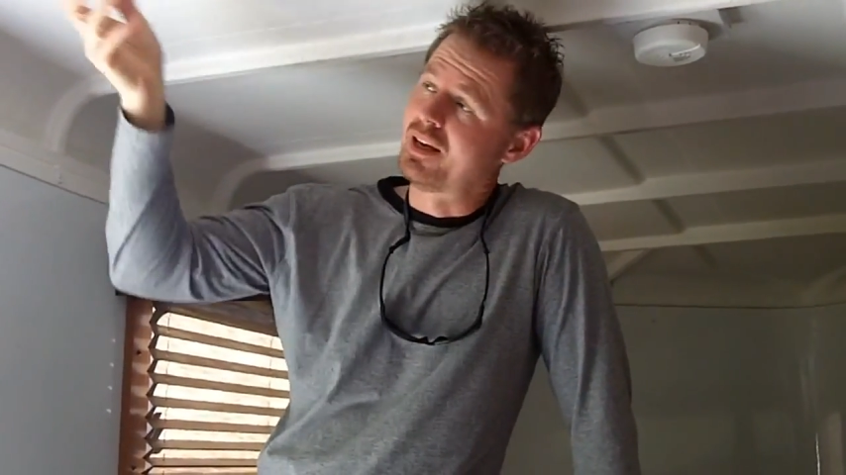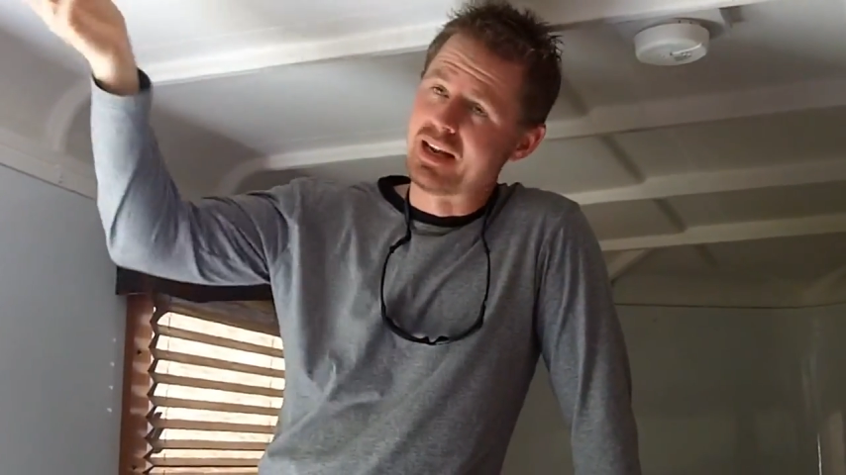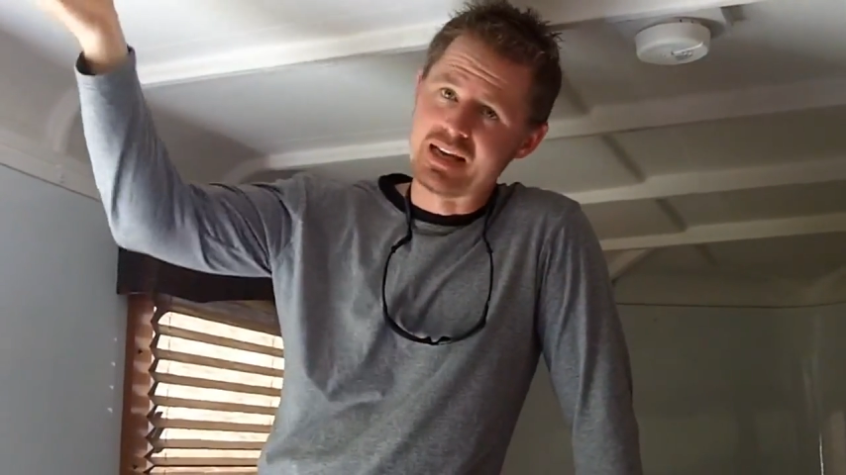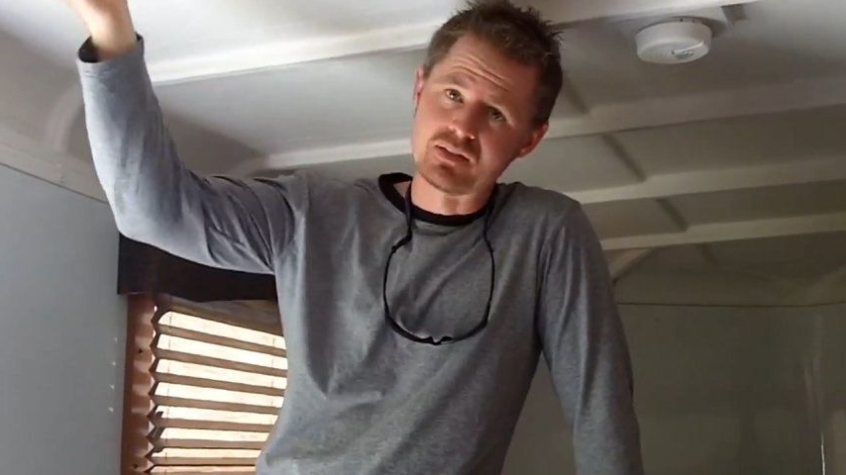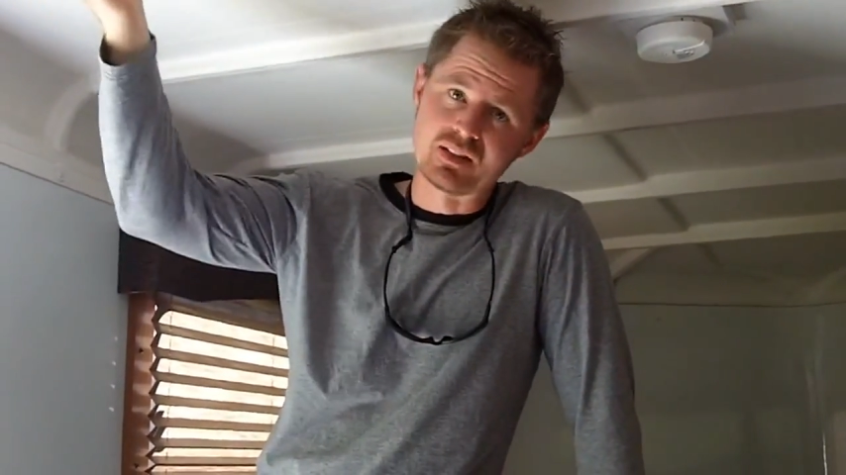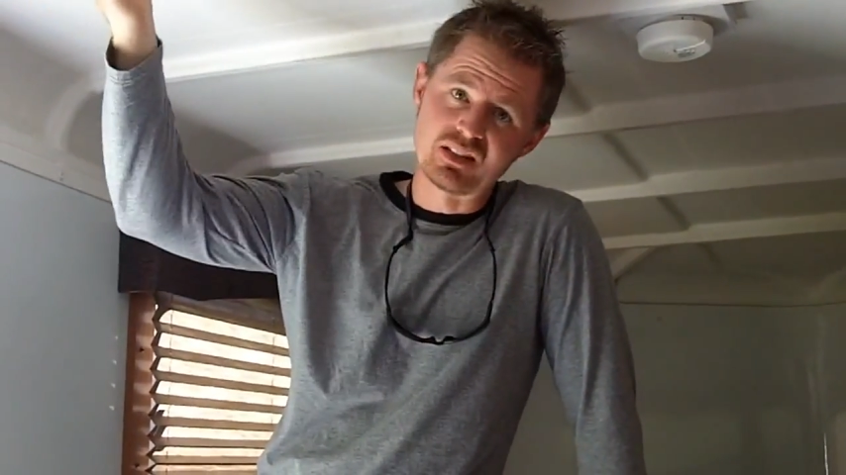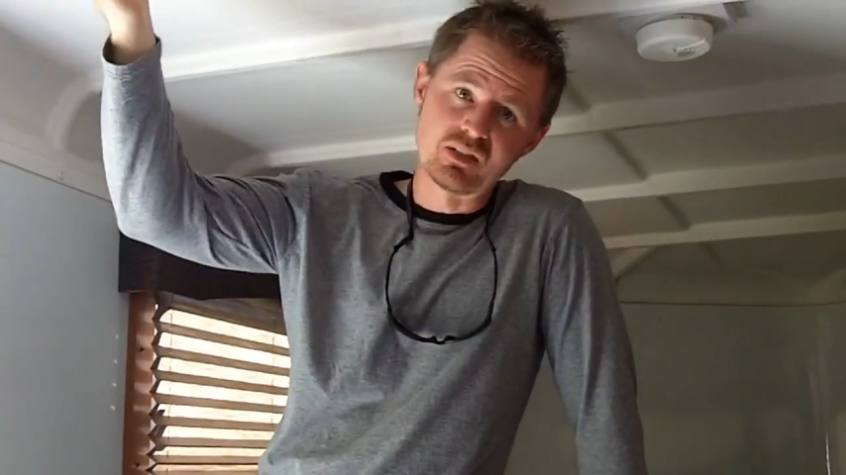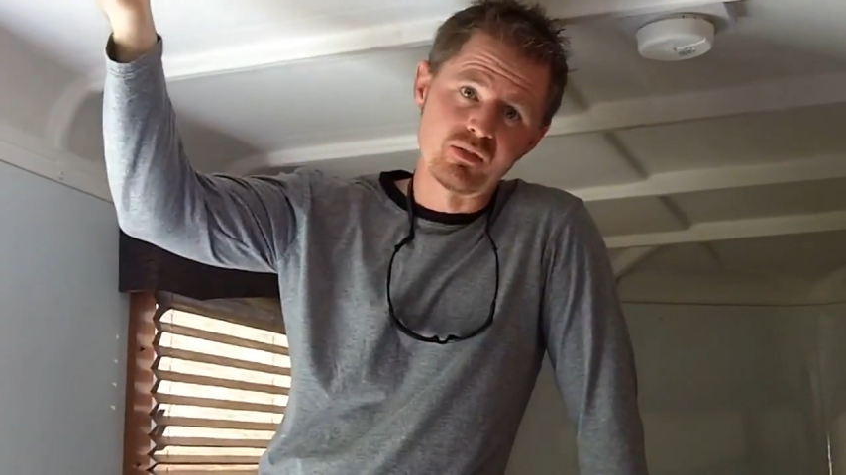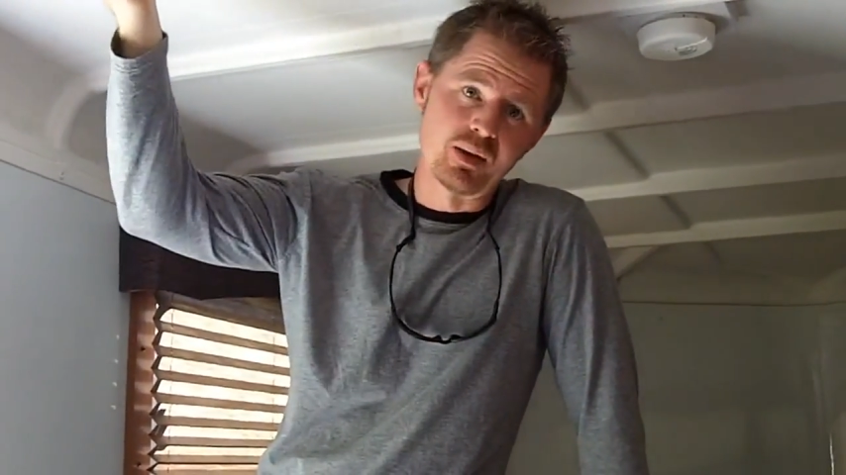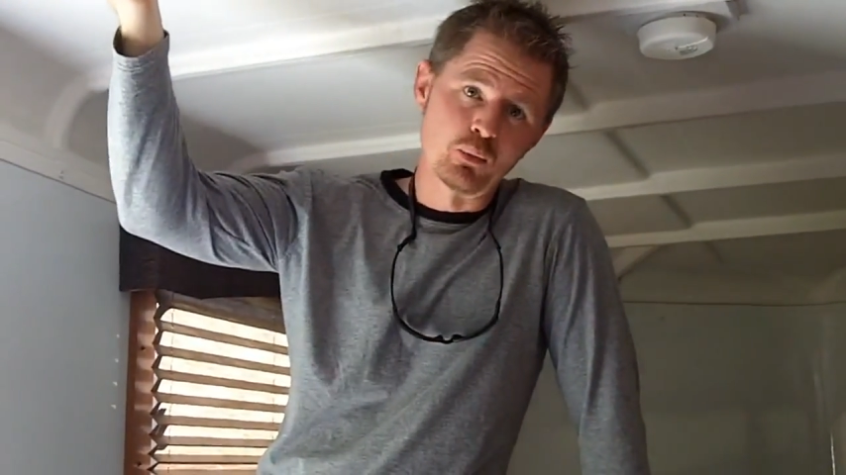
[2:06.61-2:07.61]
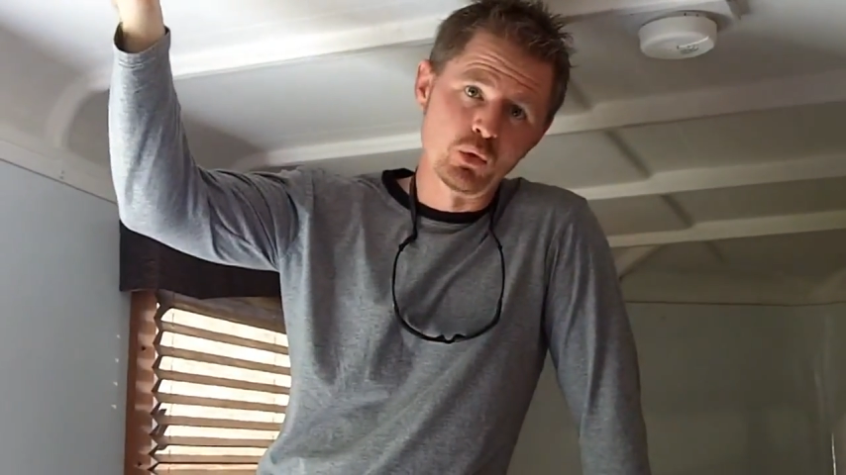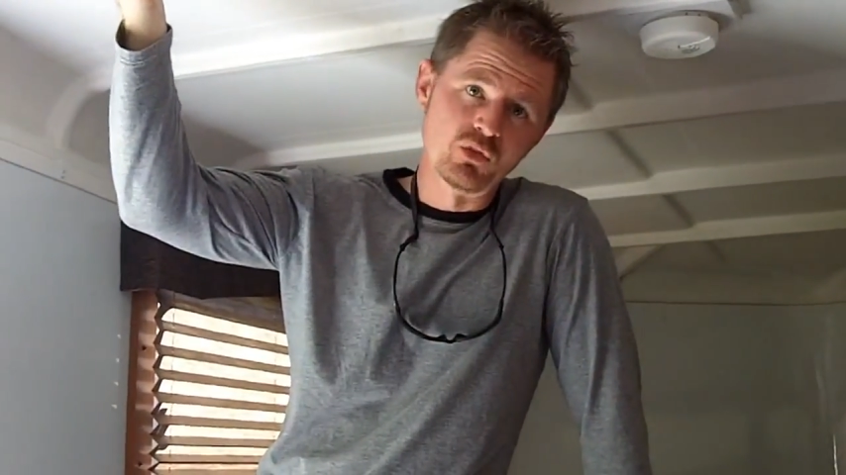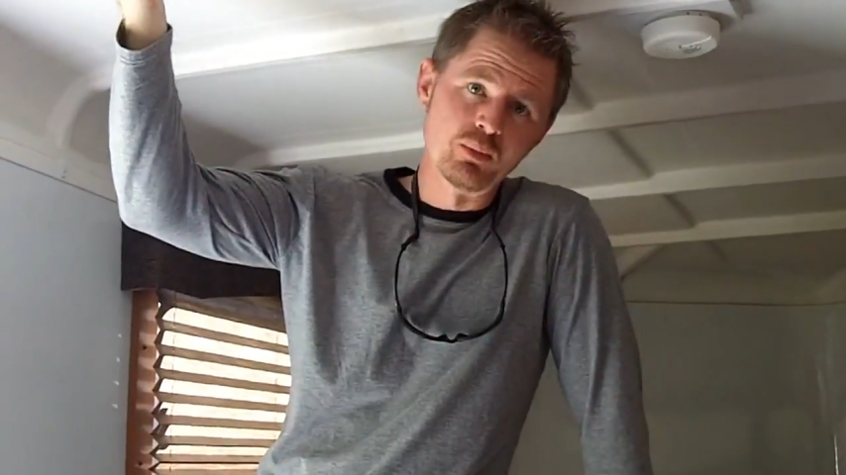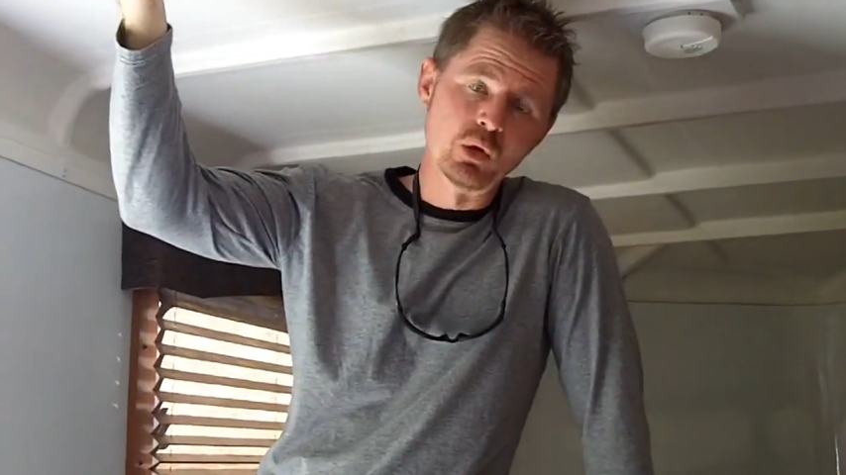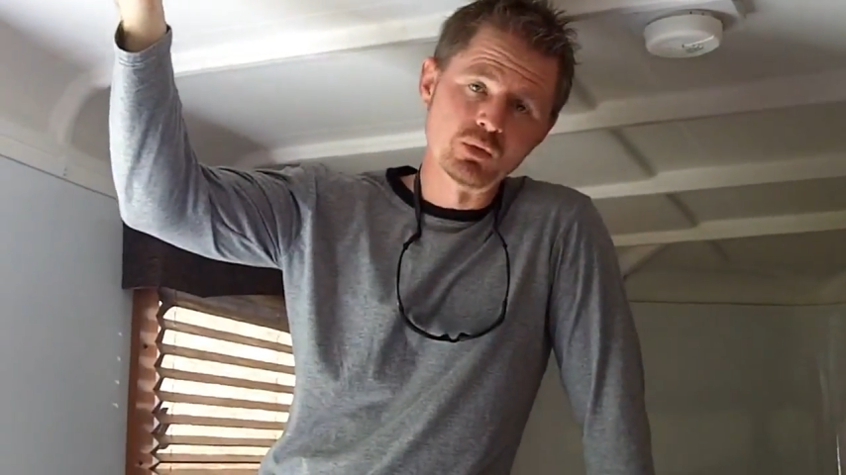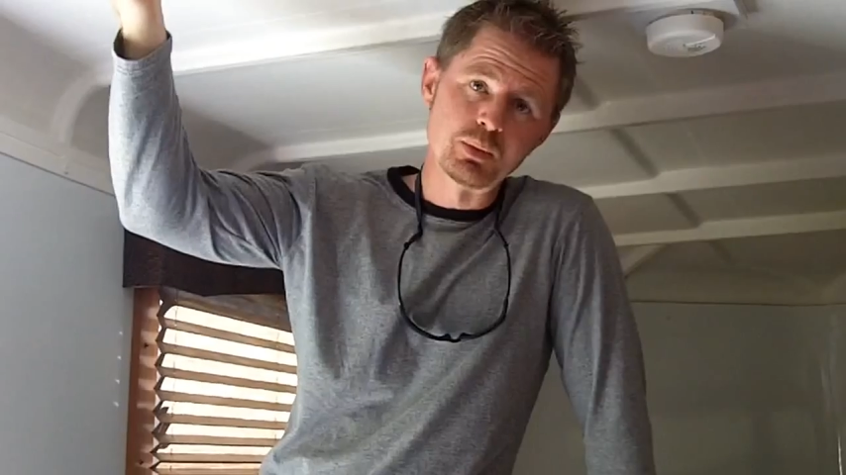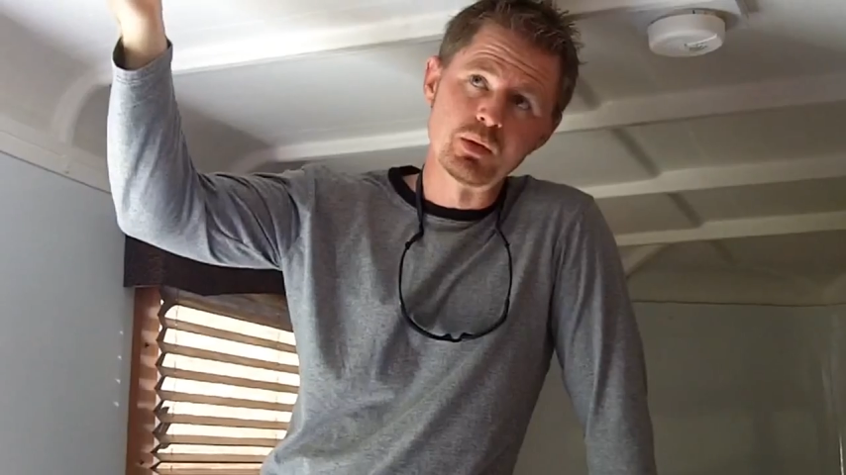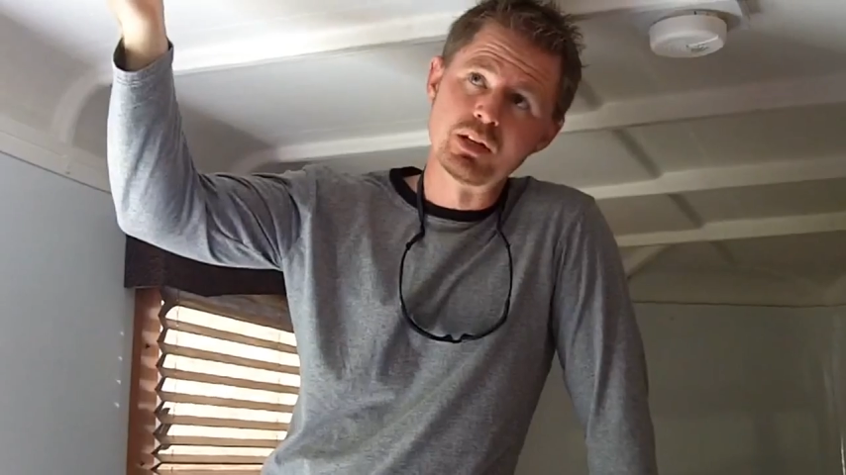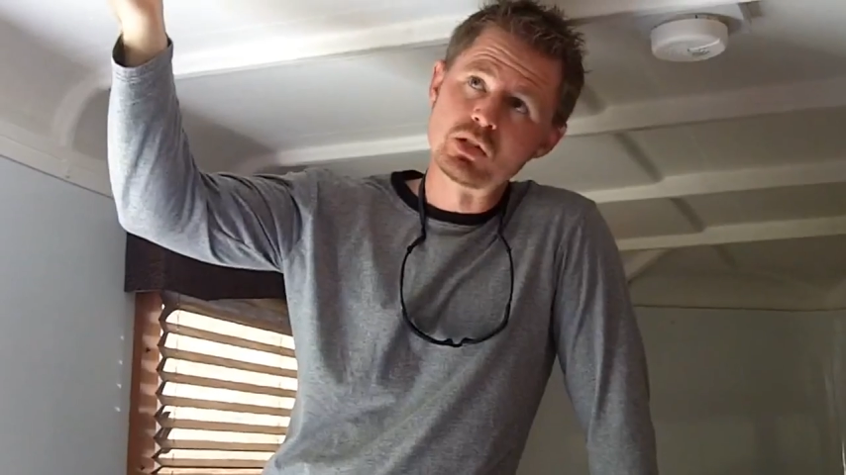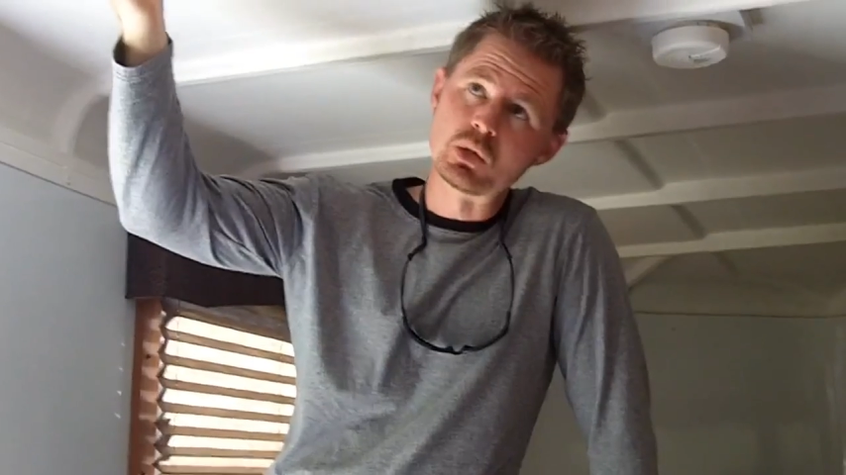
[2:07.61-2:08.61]
It has the Z-frame roof bows
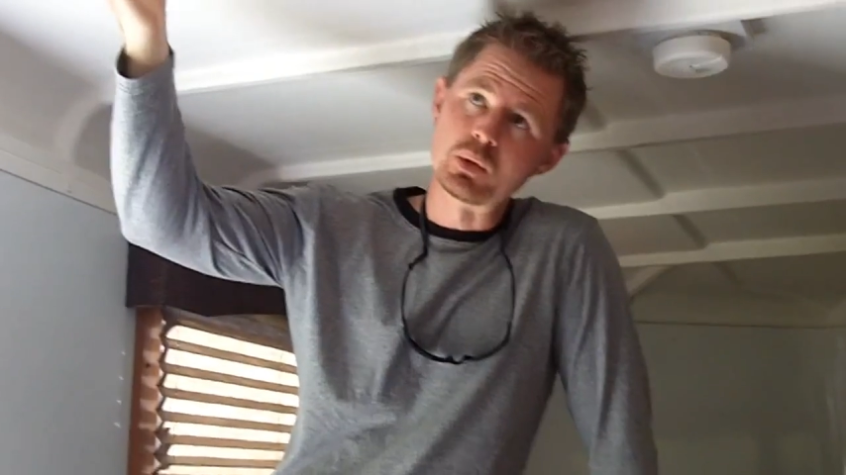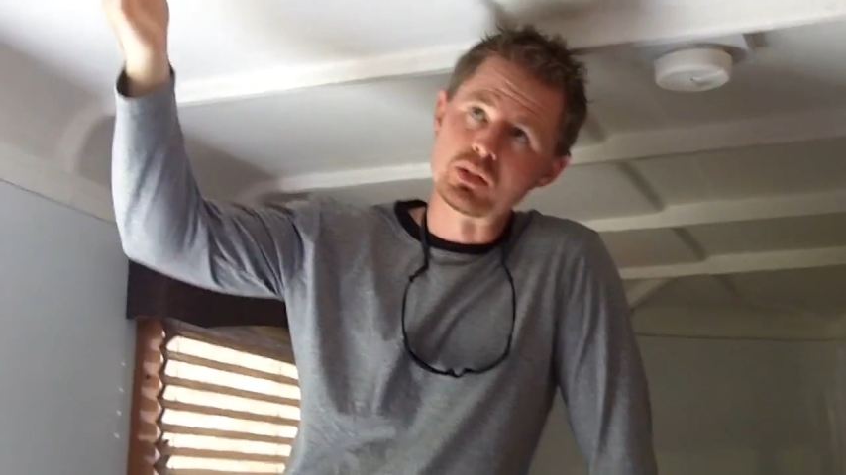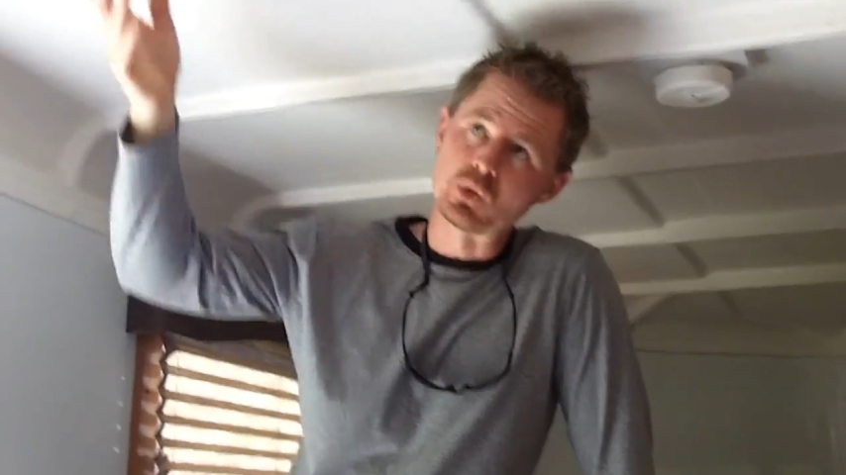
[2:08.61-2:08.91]
built into it,